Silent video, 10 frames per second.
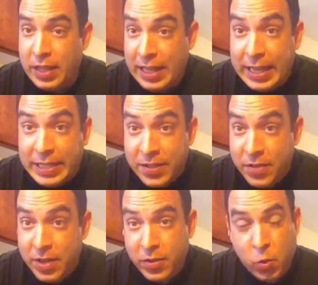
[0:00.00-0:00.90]
ease of
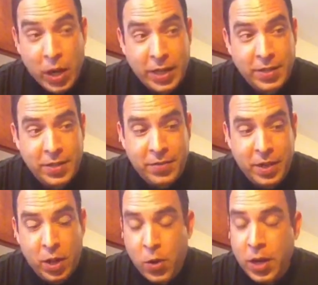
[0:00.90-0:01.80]
it, the quickness of
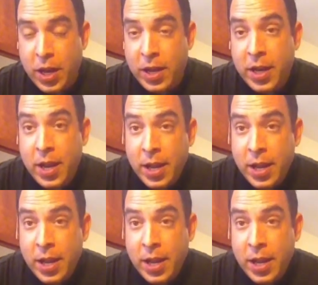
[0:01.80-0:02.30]
it, okay?